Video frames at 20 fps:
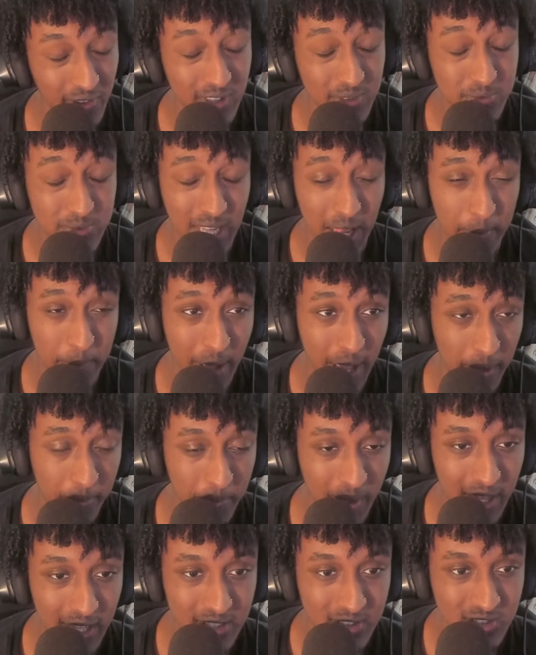I feel like
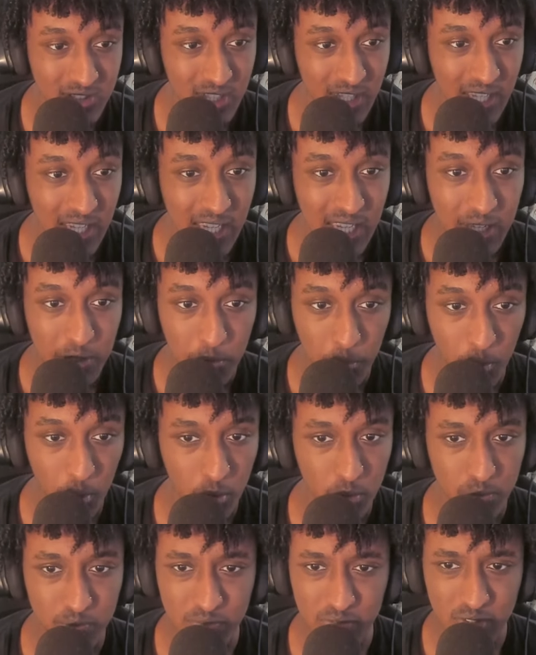Pacmax
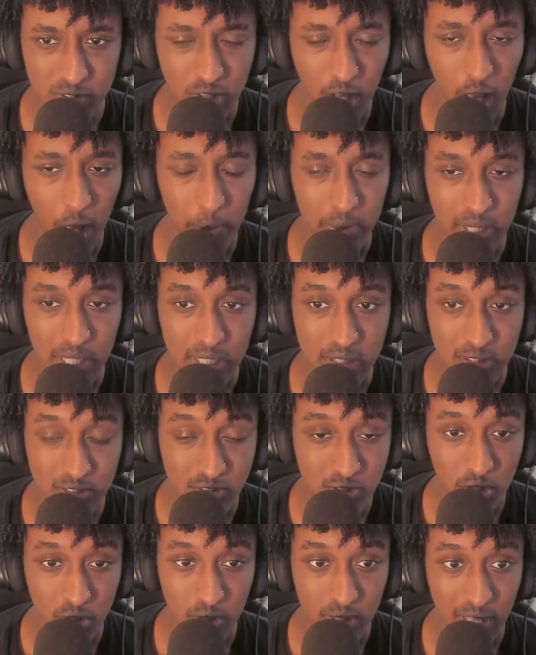will dominate
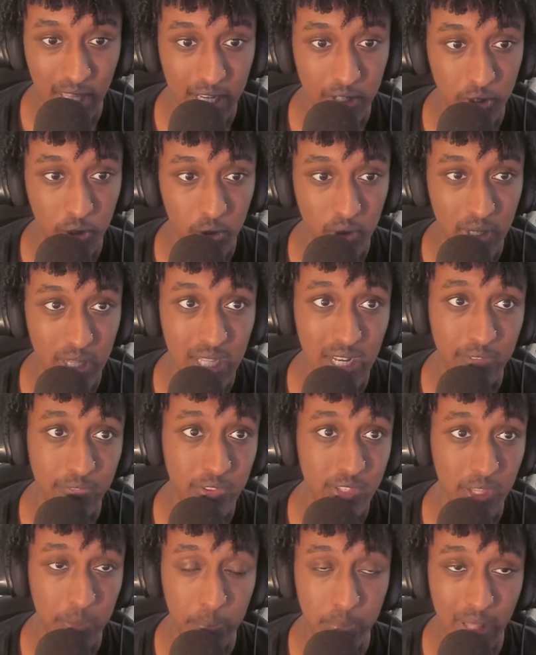the solo category, and I
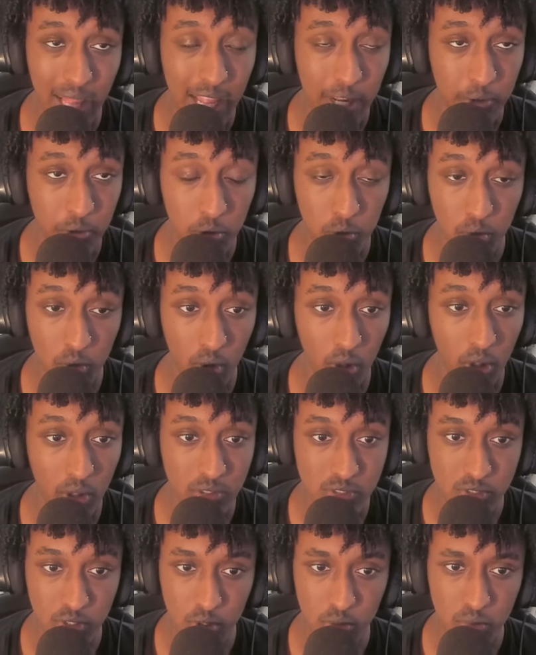feel like Blackroll will
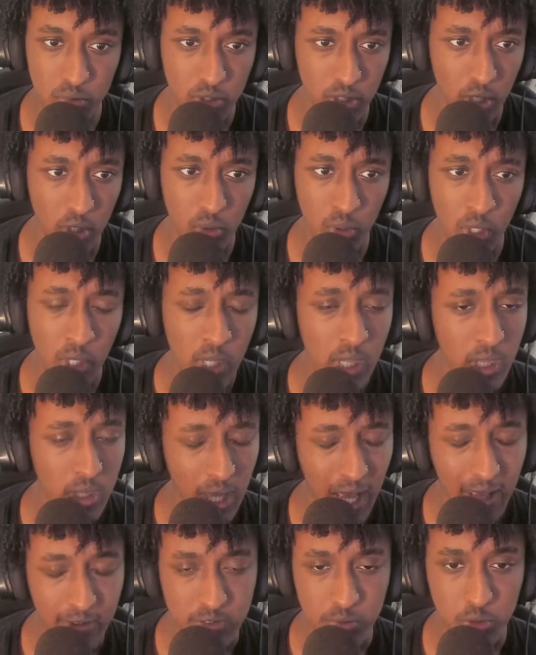also, you know,
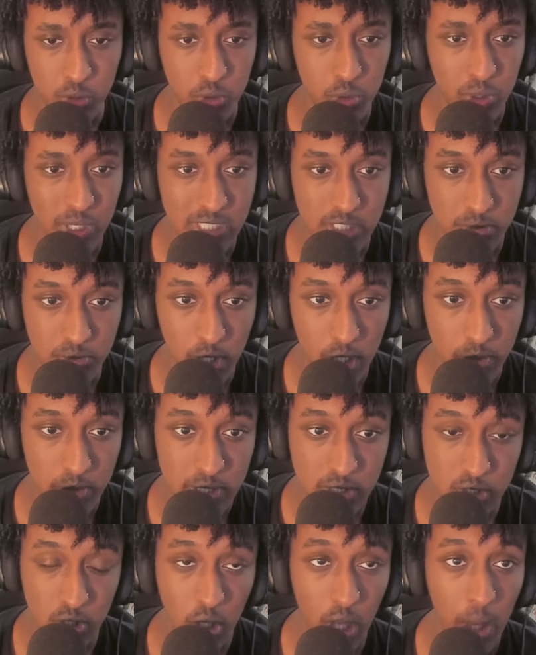have some crazy
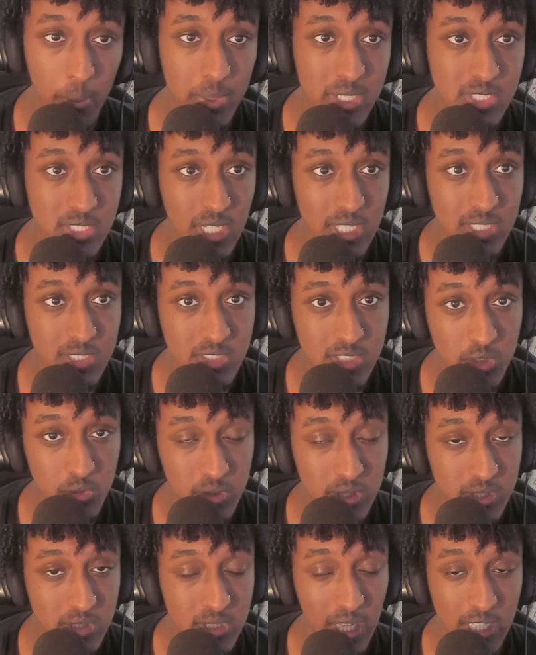moments. So I'm excited to see
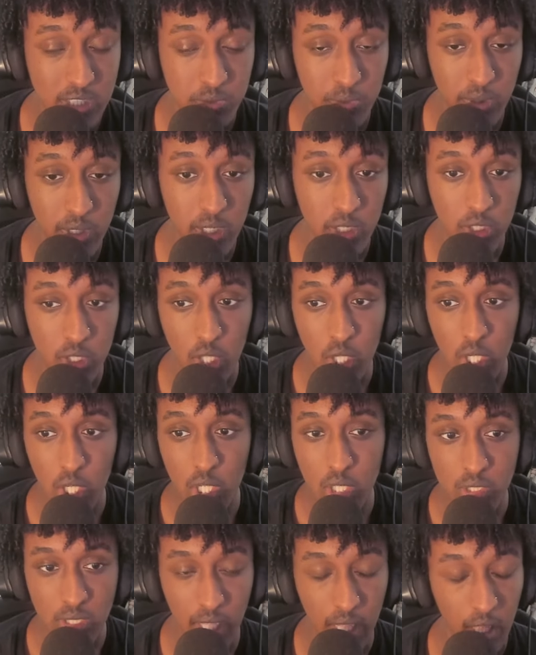what these guys bring.
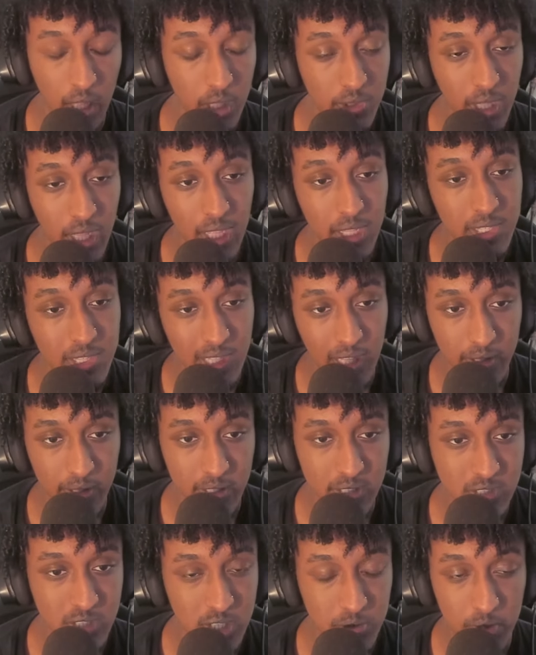Not in like
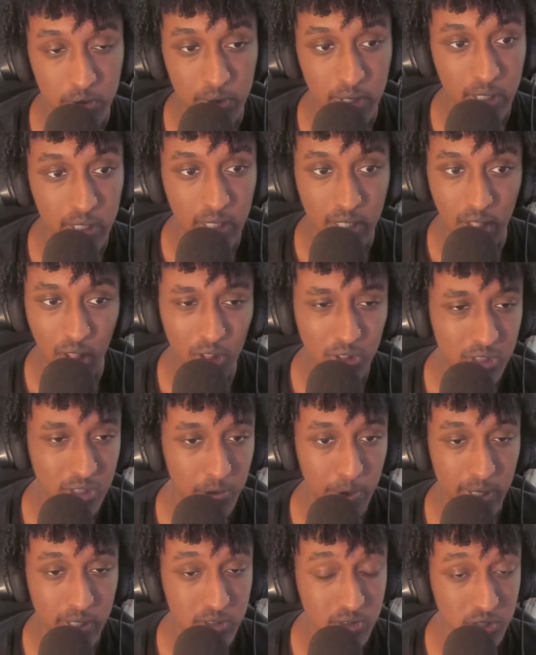in GBB and all the
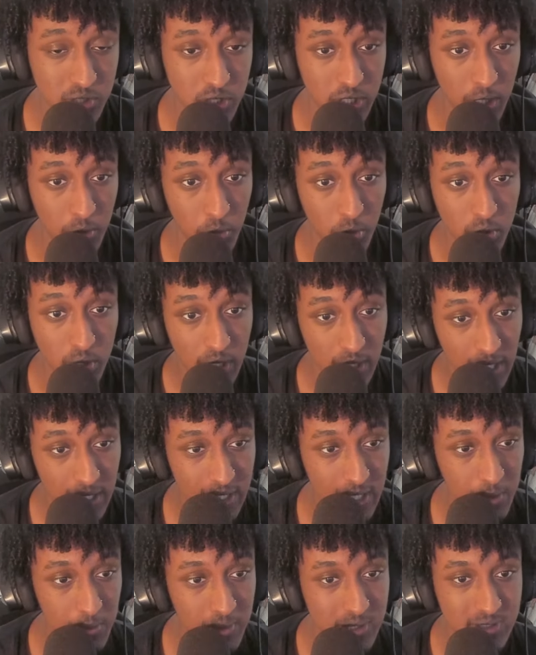competitors in general. Like I
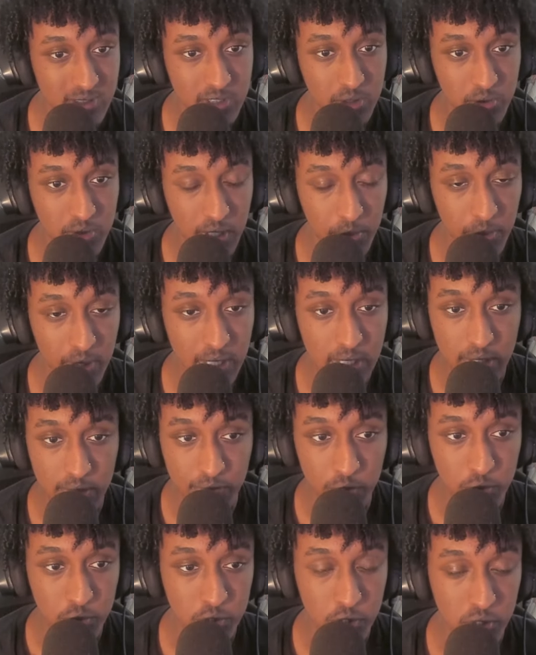can't wait to see what they bring in the
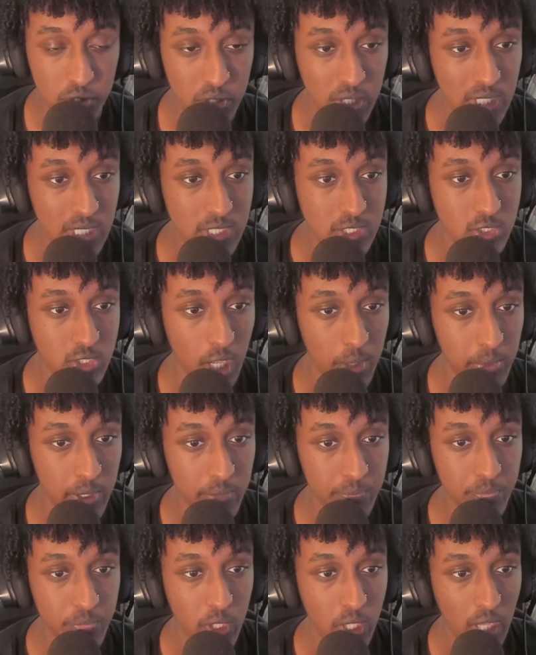future. So I
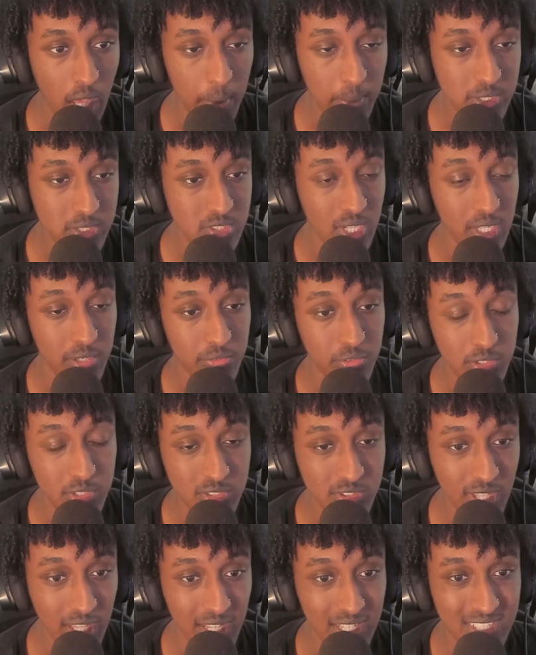mean, I'm excited for
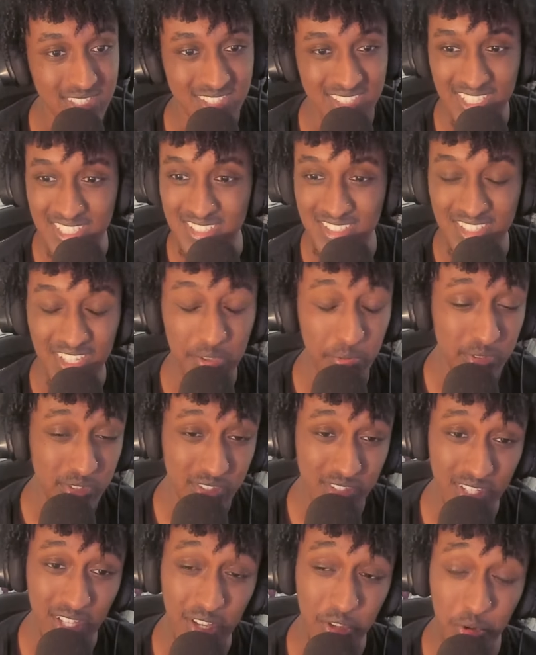these guys. It
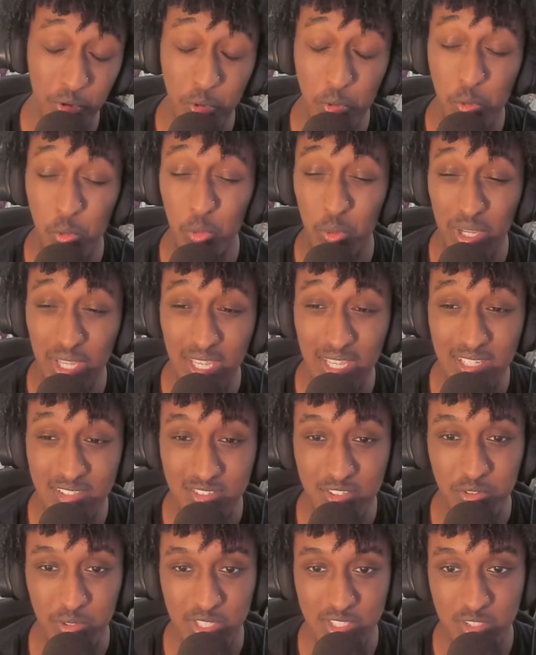was a
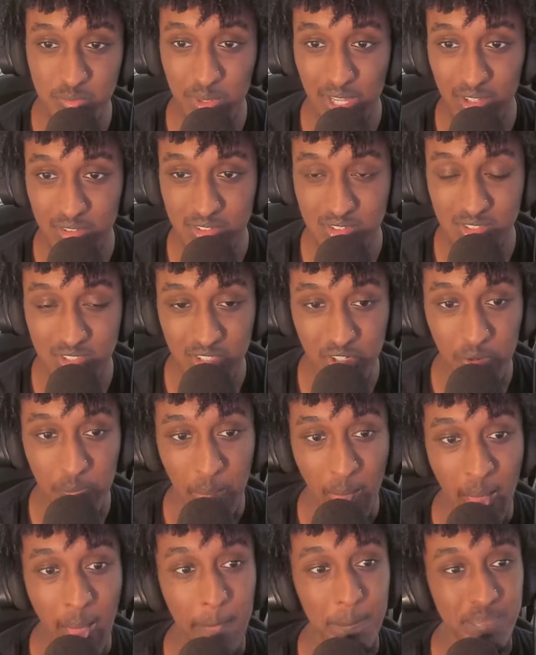crazy, crazy battle this year,
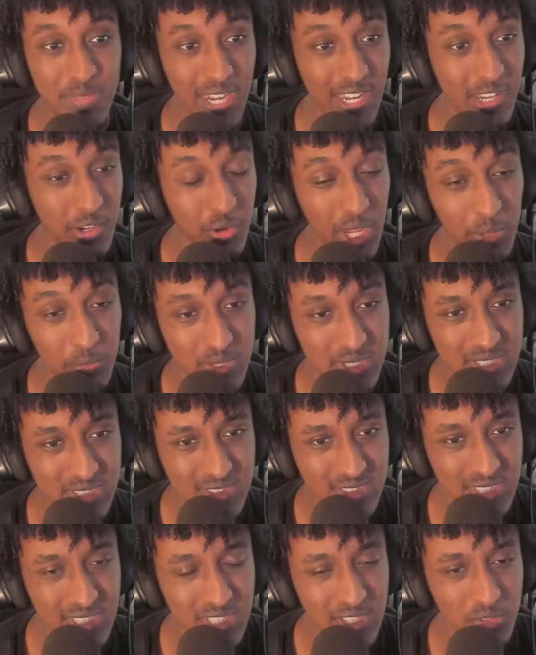and I can't wait
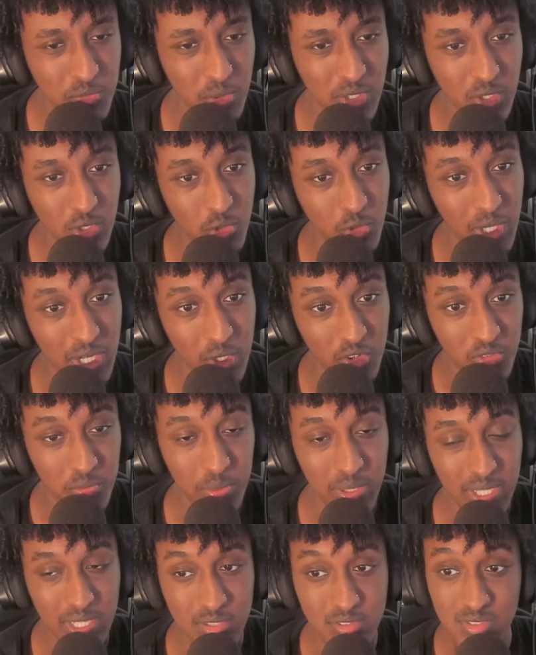to see what Great
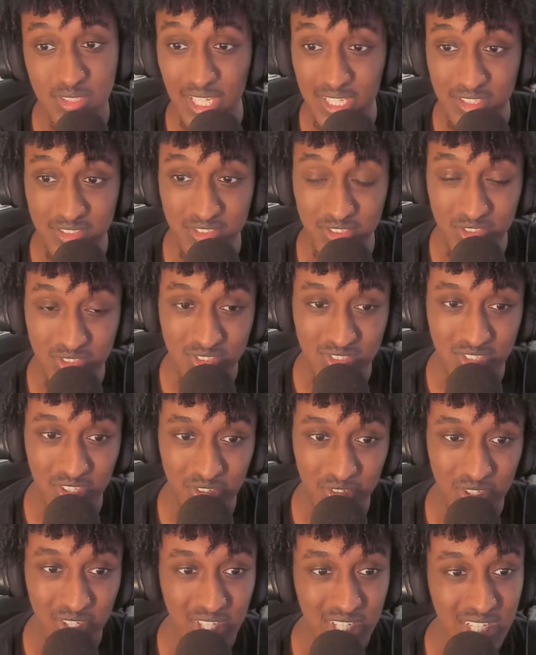North brings next year.
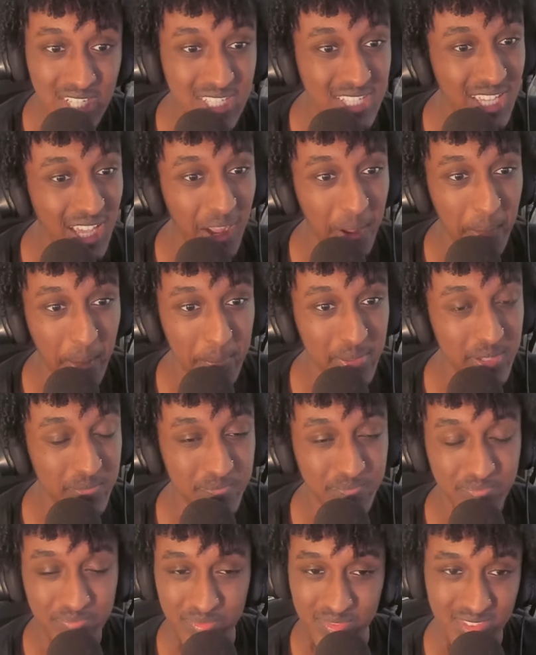So yeah, I
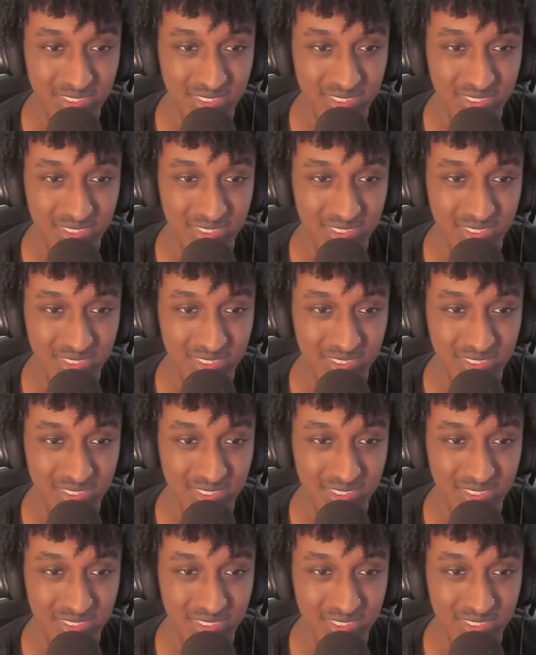mean,